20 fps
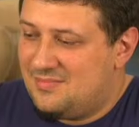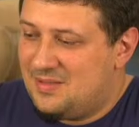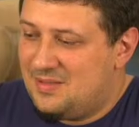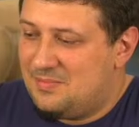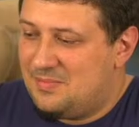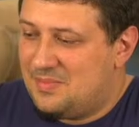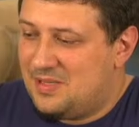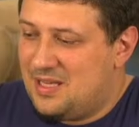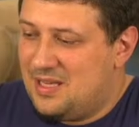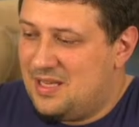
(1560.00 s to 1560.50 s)

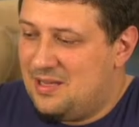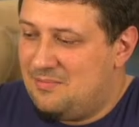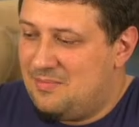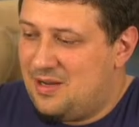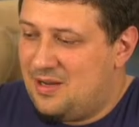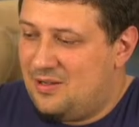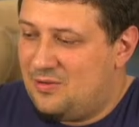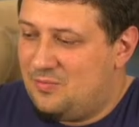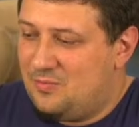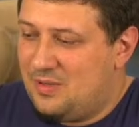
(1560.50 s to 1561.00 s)
Okay,
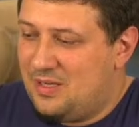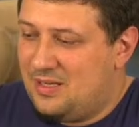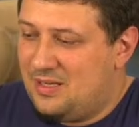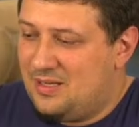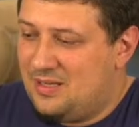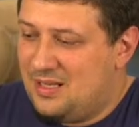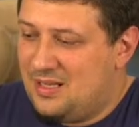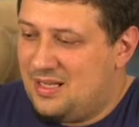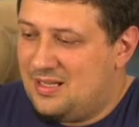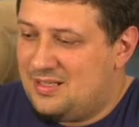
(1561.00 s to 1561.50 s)
about
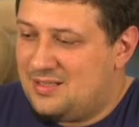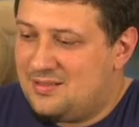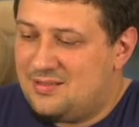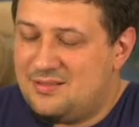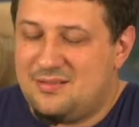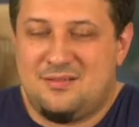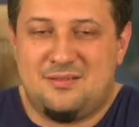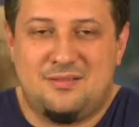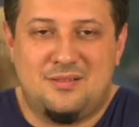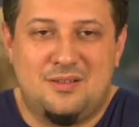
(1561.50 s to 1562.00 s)
mainnet.
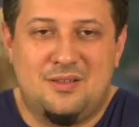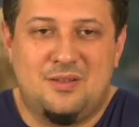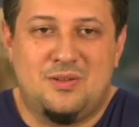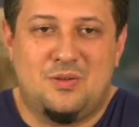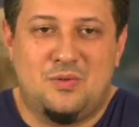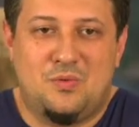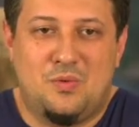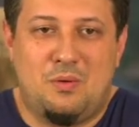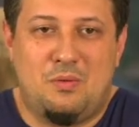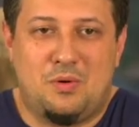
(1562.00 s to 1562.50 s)

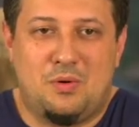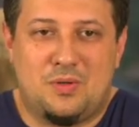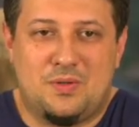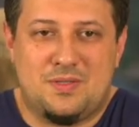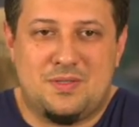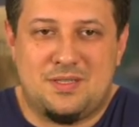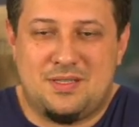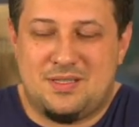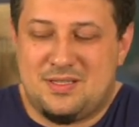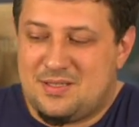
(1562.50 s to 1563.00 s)
We'll work on
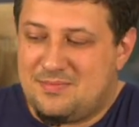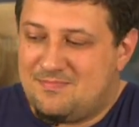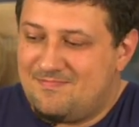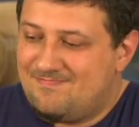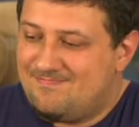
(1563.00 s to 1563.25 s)
this.